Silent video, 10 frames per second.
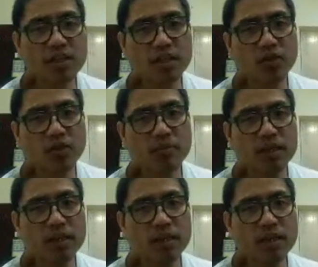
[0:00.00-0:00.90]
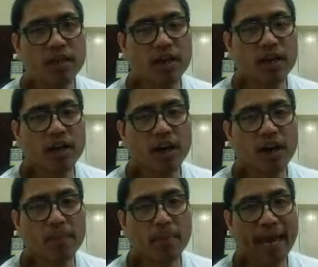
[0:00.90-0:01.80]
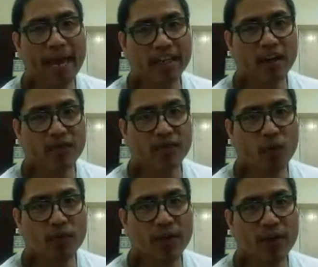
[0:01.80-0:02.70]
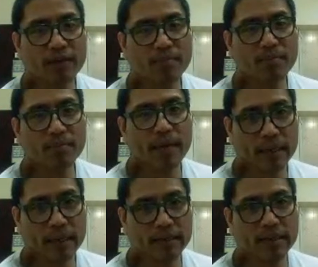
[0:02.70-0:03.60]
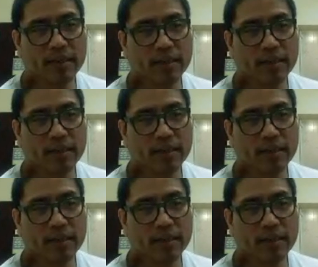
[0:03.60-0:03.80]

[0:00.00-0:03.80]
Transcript: could be a milk, a full fat milk,